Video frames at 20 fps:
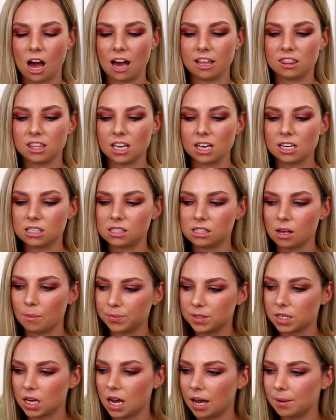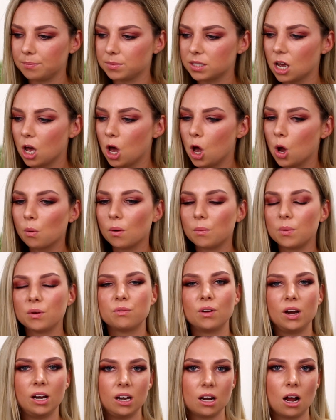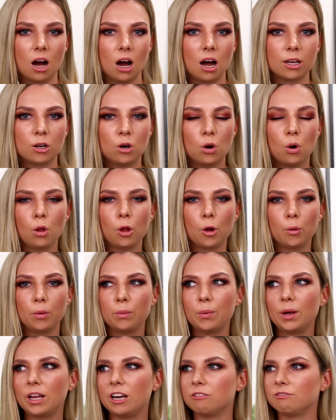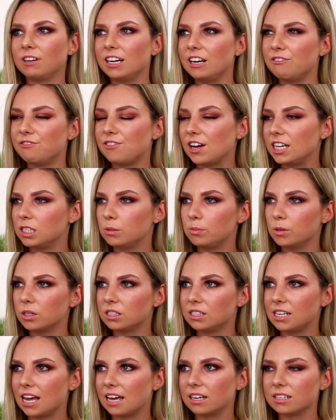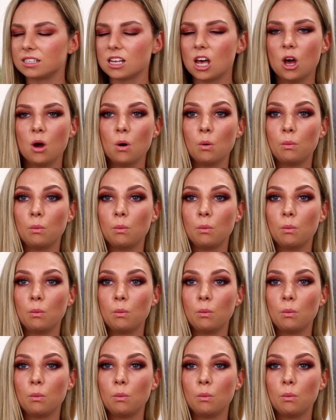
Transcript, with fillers: I think sometimes when we read an article or we read a Facebook status,